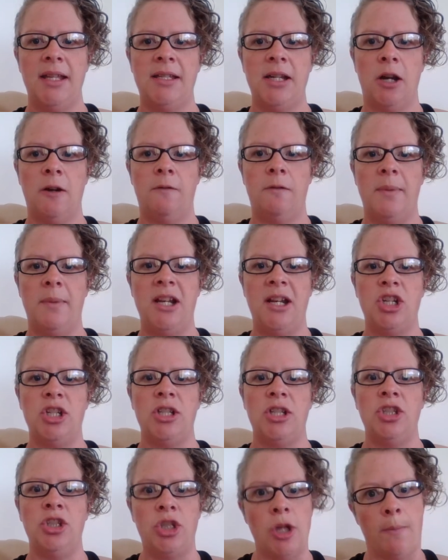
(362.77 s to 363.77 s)
It's hard for me to
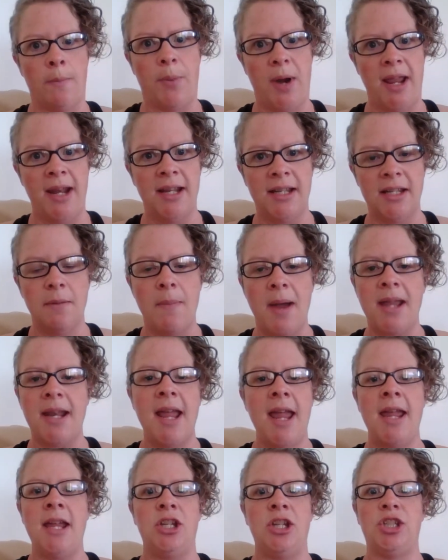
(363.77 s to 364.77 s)
just jump right into my
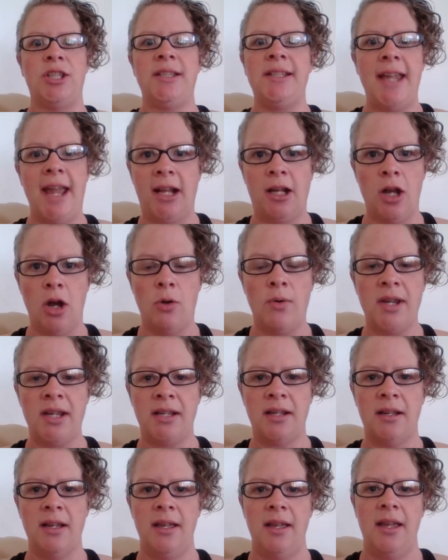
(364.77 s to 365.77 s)
day and just get
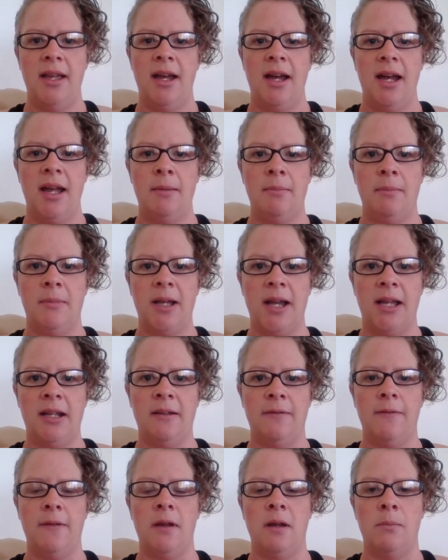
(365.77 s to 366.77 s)
going. I'm
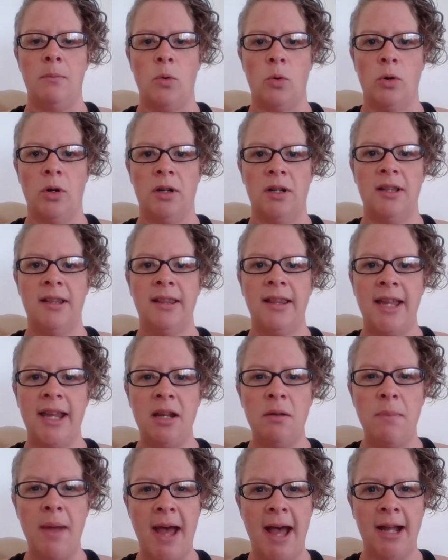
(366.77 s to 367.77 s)
kind of a more
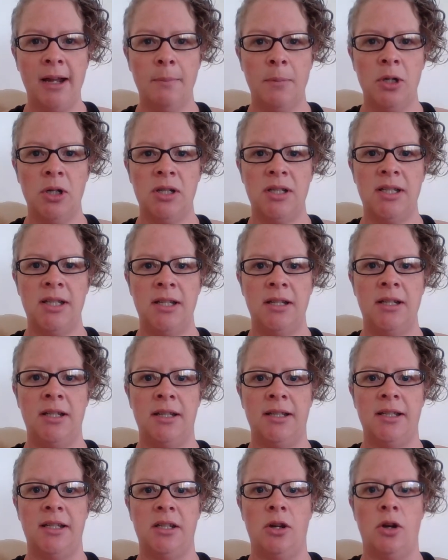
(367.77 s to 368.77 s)
laid back person.
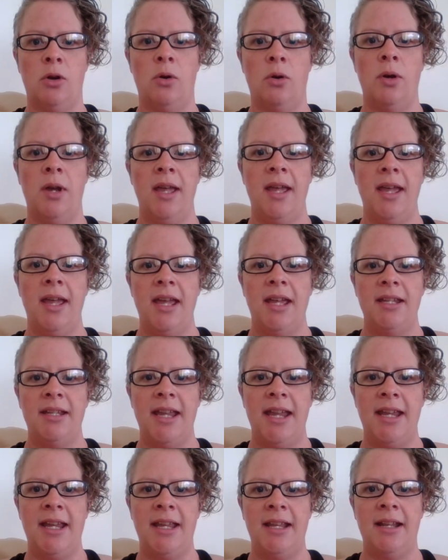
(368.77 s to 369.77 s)
And so
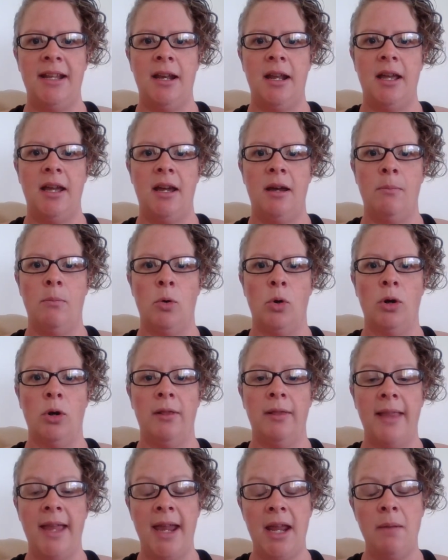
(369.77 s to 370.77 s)
taking a
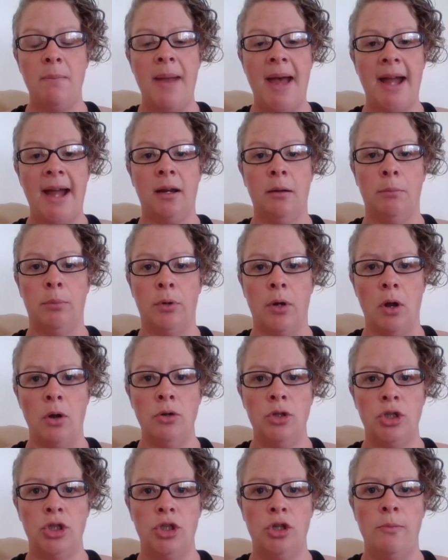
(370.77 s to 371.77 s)
more laid back
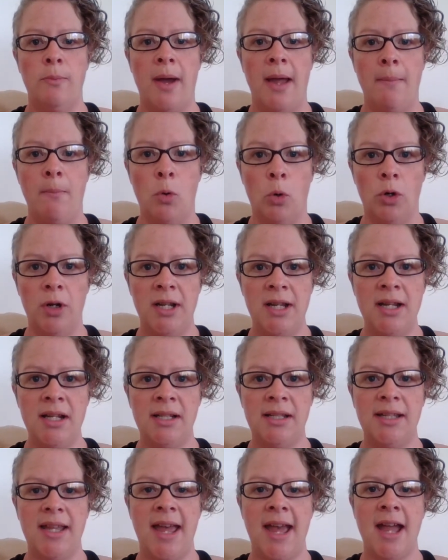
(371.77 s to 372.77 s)
approach to my
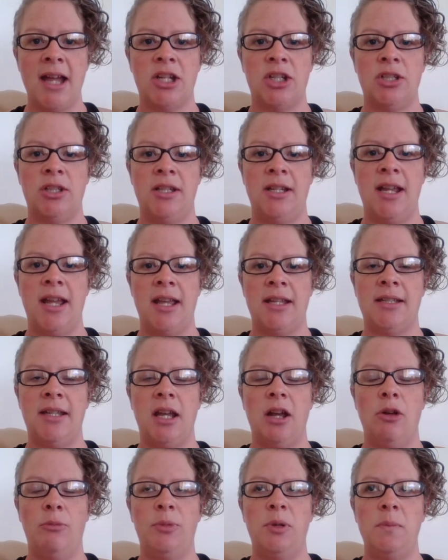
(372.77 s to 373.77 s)
mornings actually has
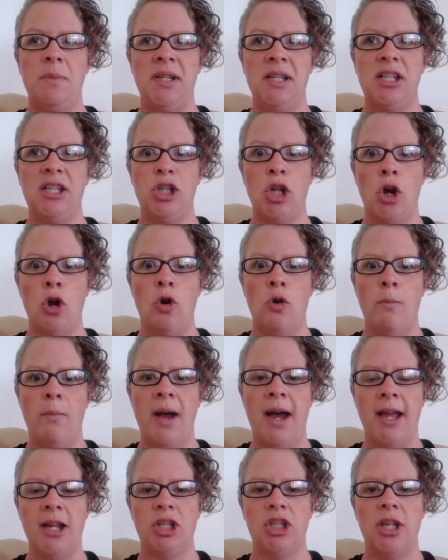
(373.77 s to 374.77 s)
helped me so
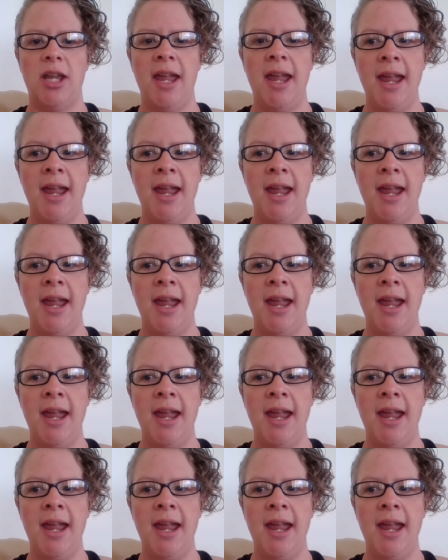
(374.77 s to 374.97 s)
much.